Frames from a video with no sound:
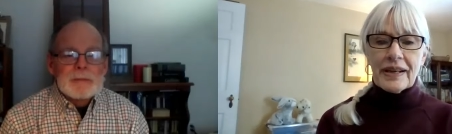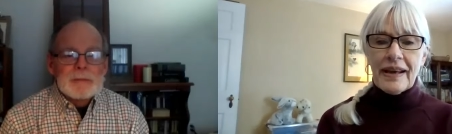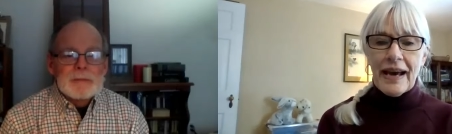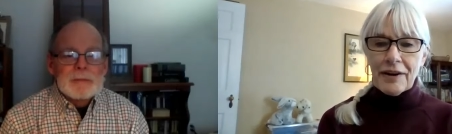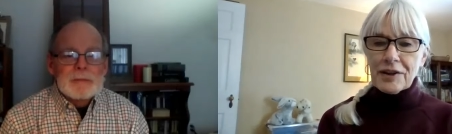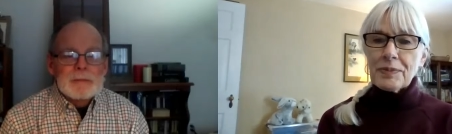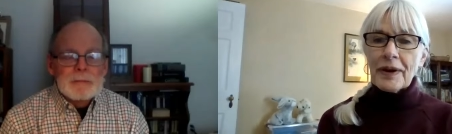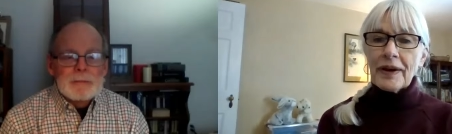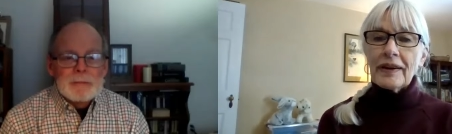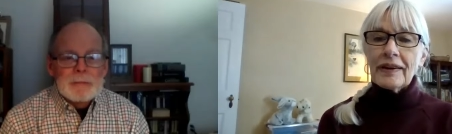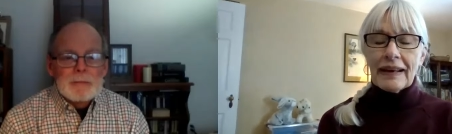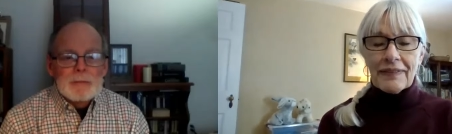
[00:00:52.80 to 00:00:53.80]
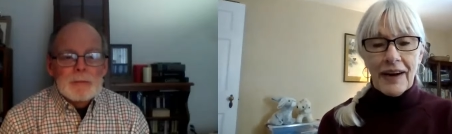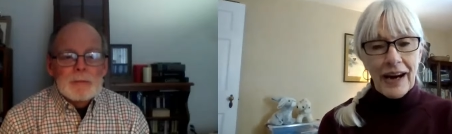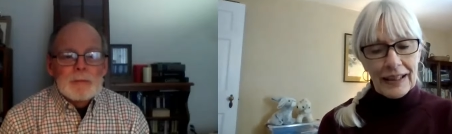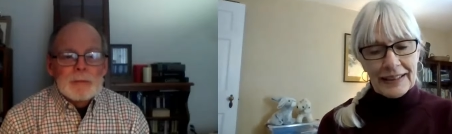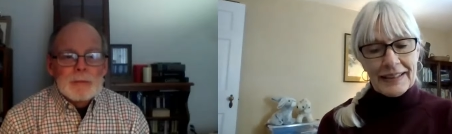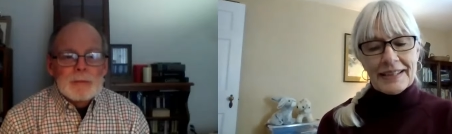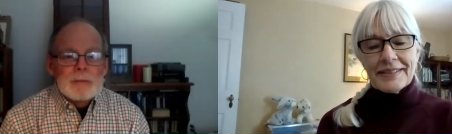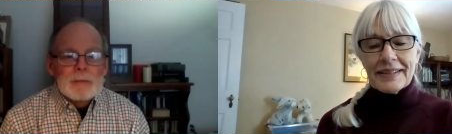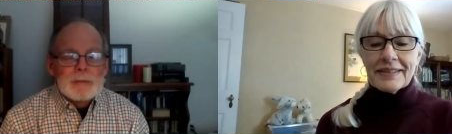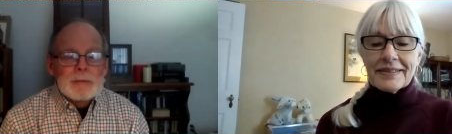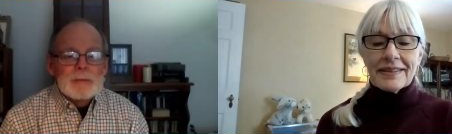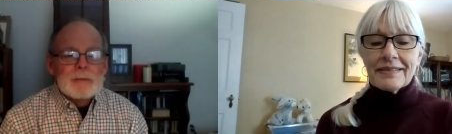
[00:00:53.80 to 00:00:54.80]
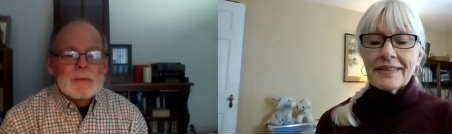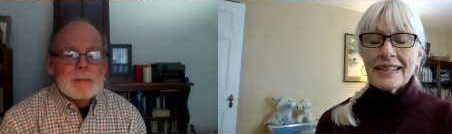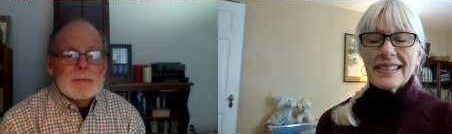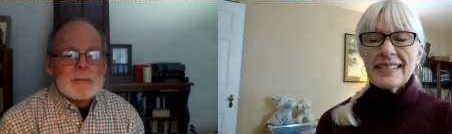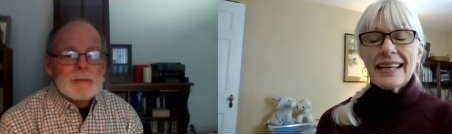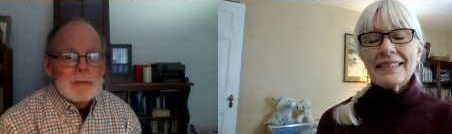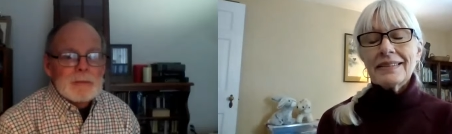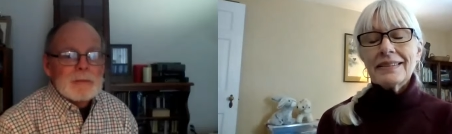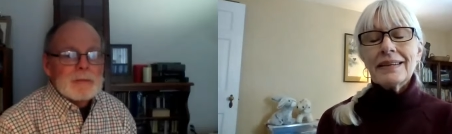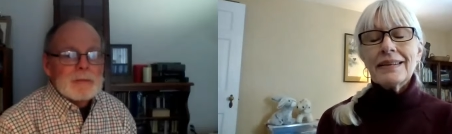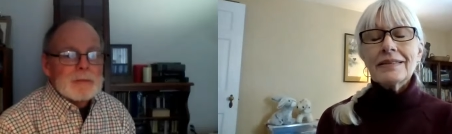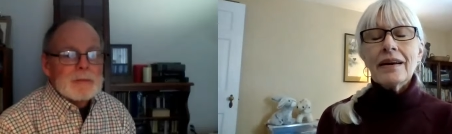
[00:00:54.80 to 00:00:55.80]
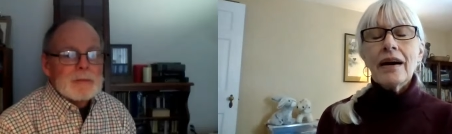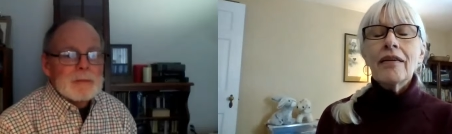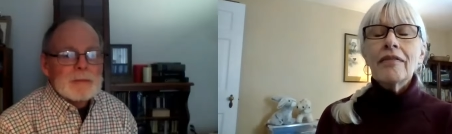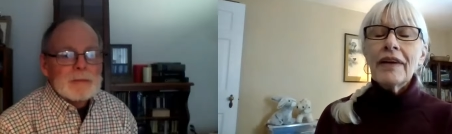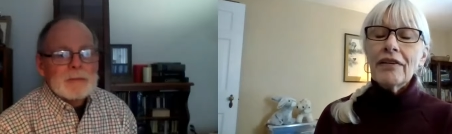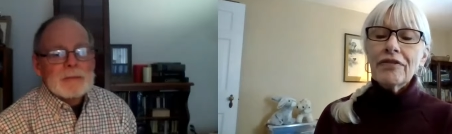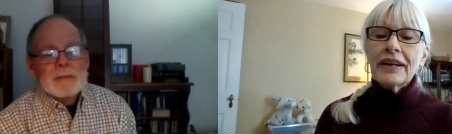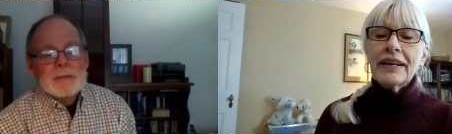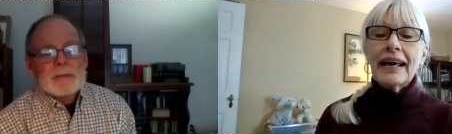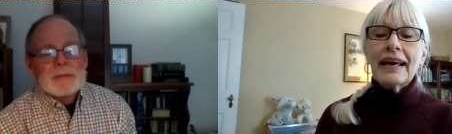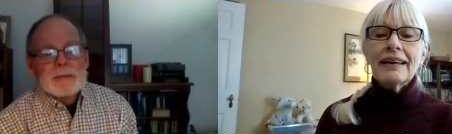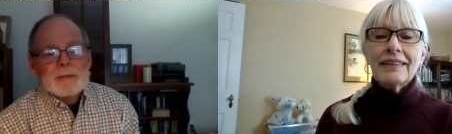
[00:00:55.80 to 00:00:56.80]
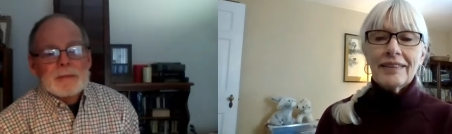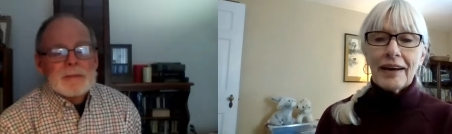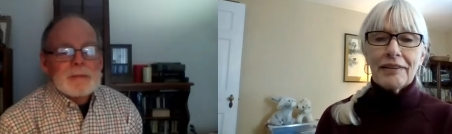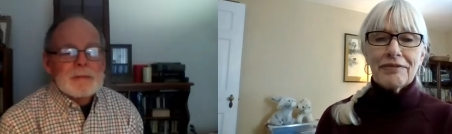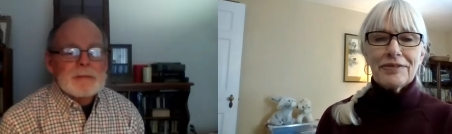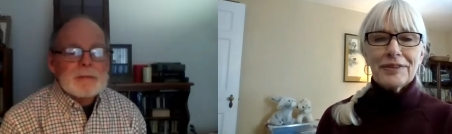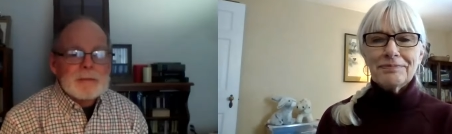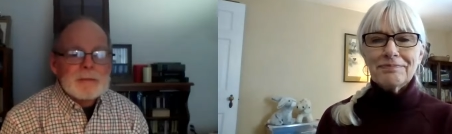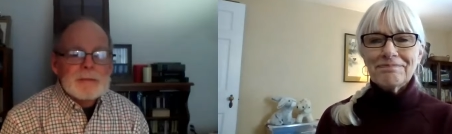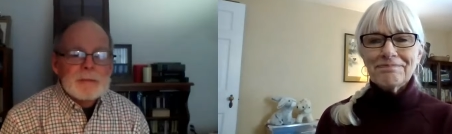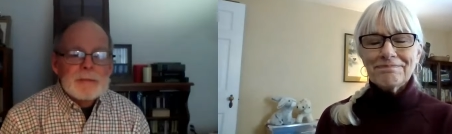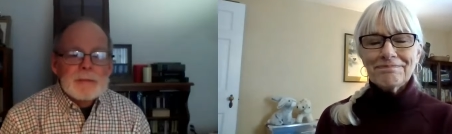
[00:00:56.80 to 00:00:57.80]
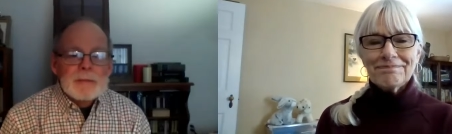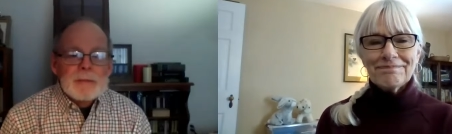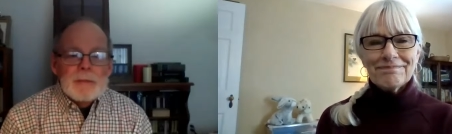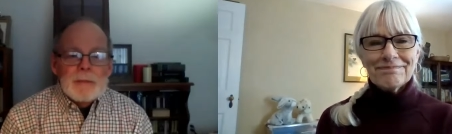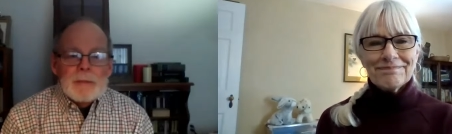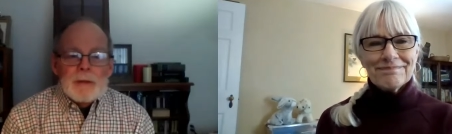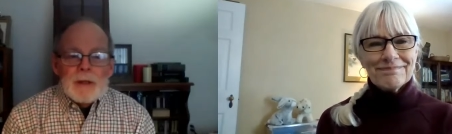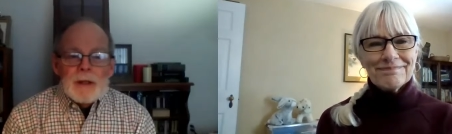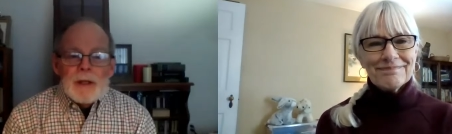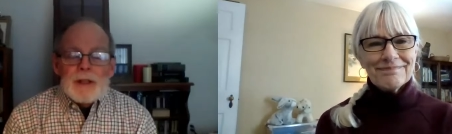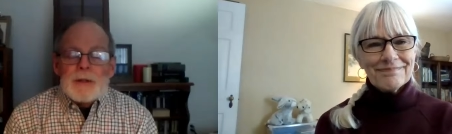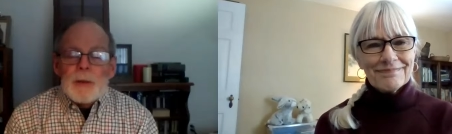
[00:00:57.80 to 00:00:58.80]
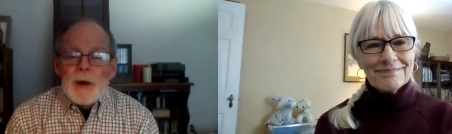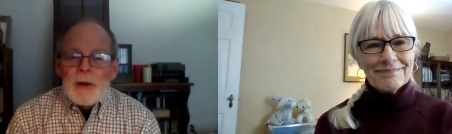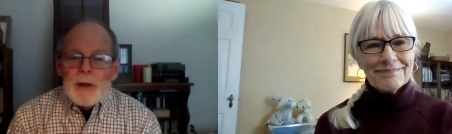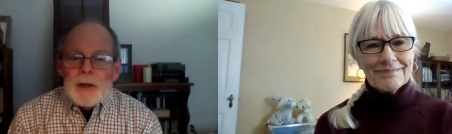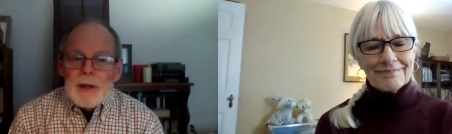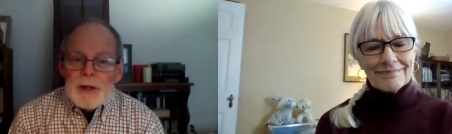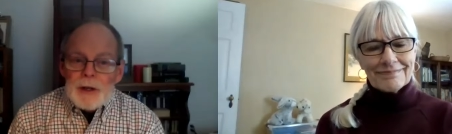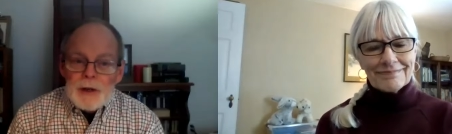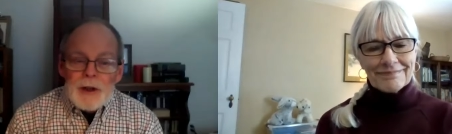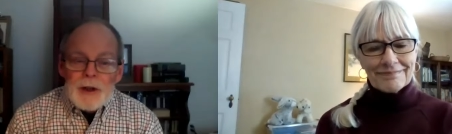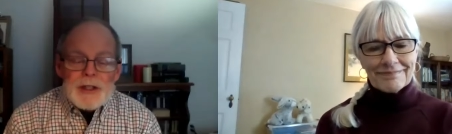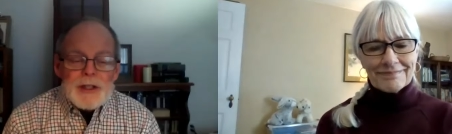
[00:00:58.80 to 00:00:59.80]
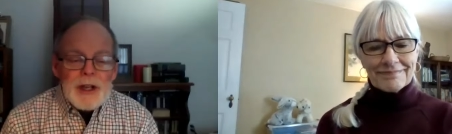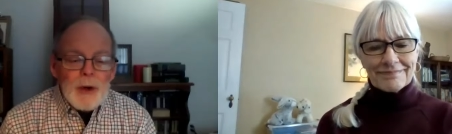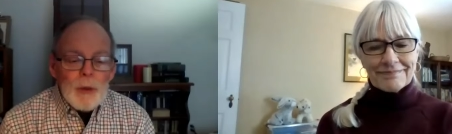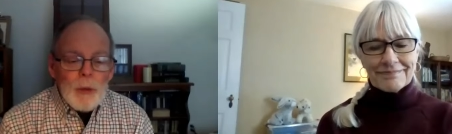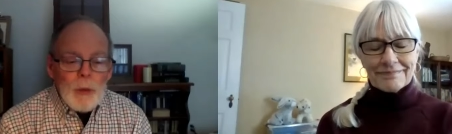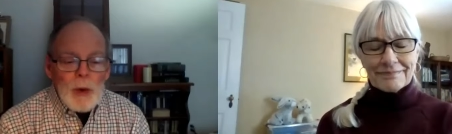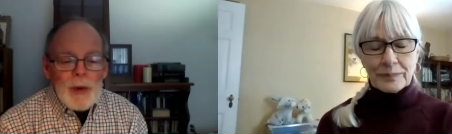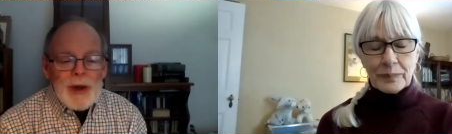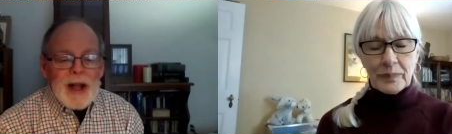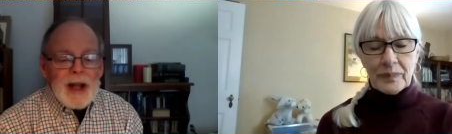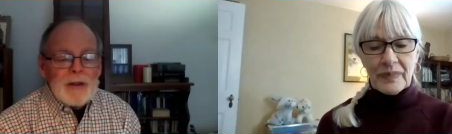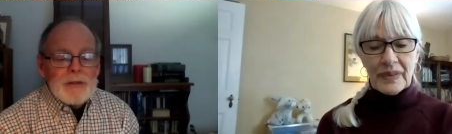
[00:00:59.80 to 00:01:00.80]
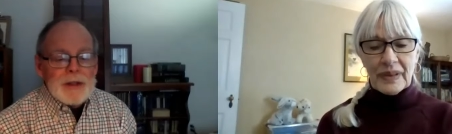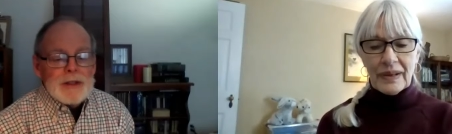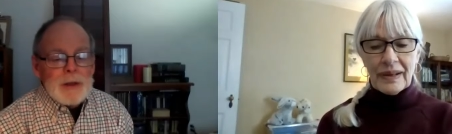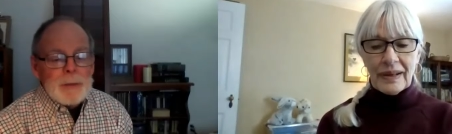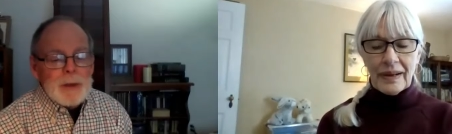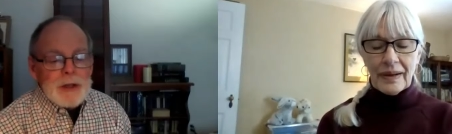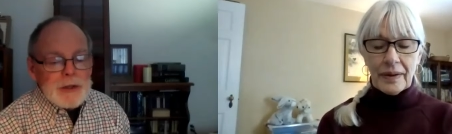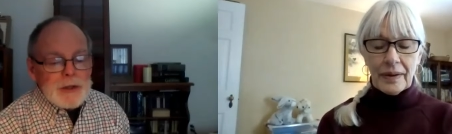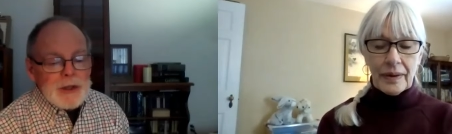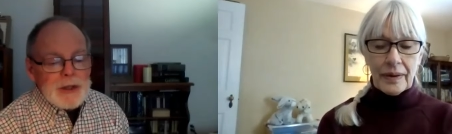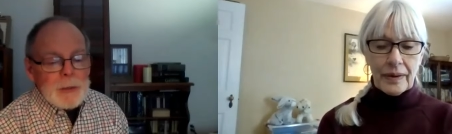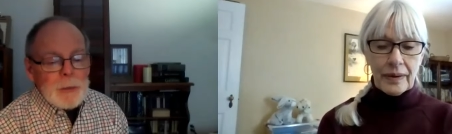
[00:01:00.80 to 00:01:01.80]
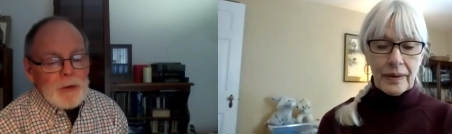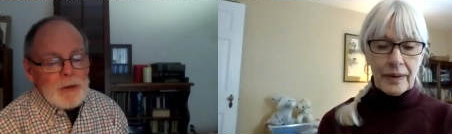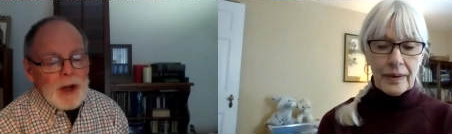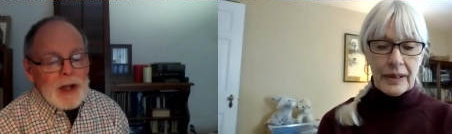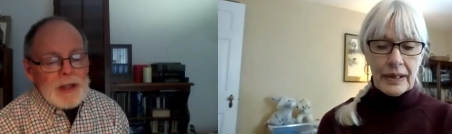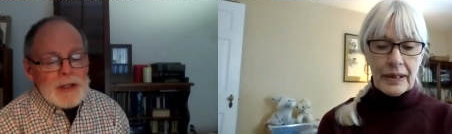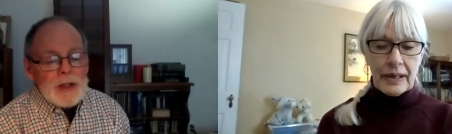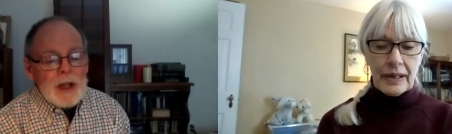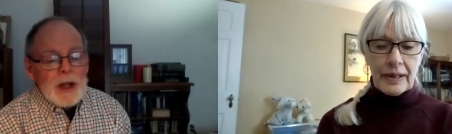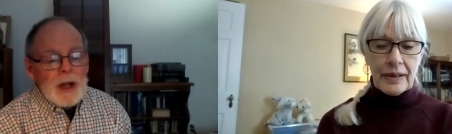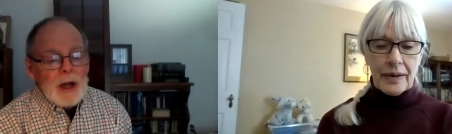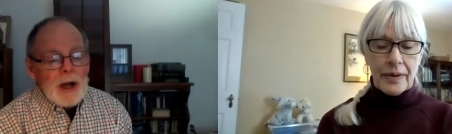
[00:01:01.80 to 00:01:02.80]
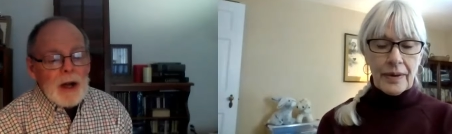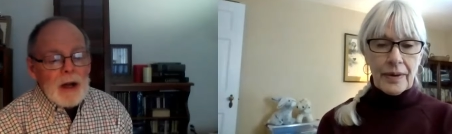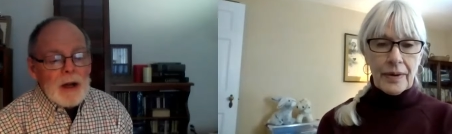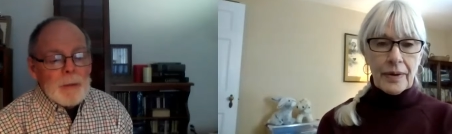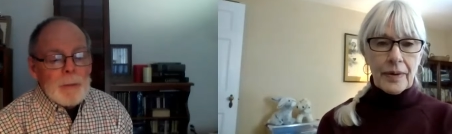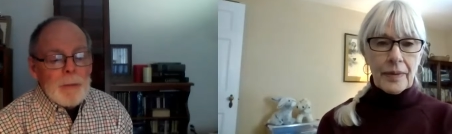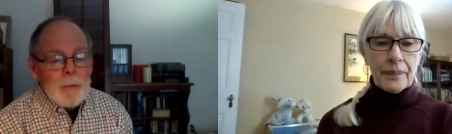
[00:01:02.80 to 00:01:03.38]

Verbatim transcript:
Speaker 1: in Harrisburg at the holiday season. Necessities of everyday life.
Speaker 2: Yes, well, in a nutshell, what we have is a ministry that provides uh,